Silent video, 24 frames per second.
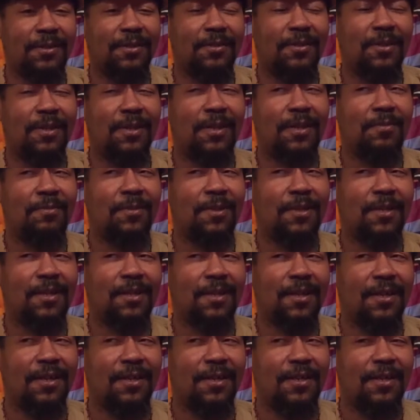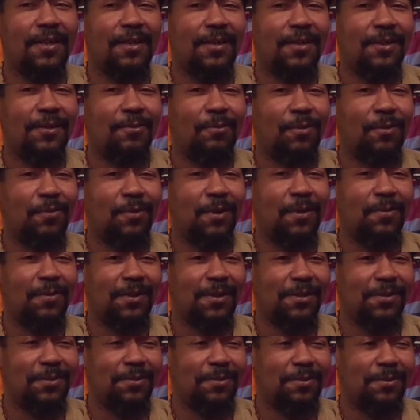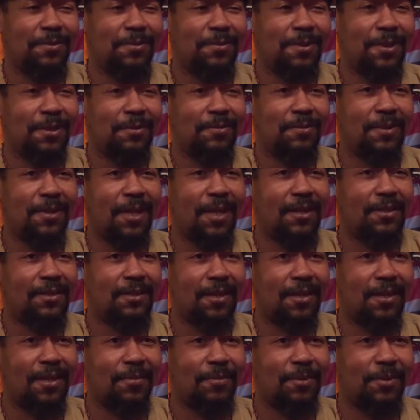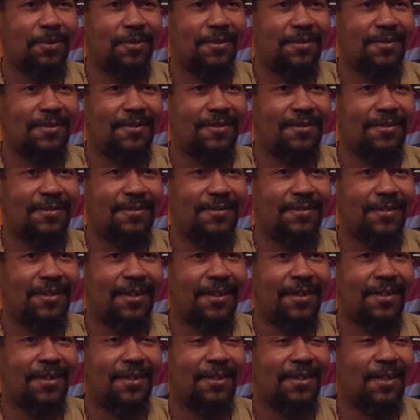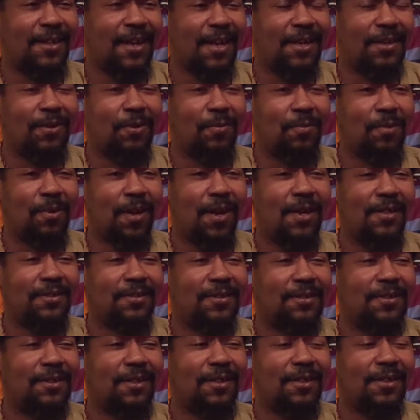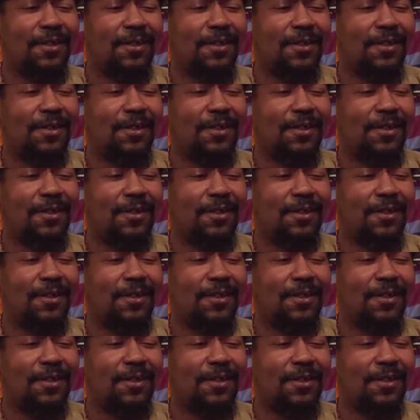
And then I'm looking like, well, what we do when we're not slamming? And it ain't no prizes.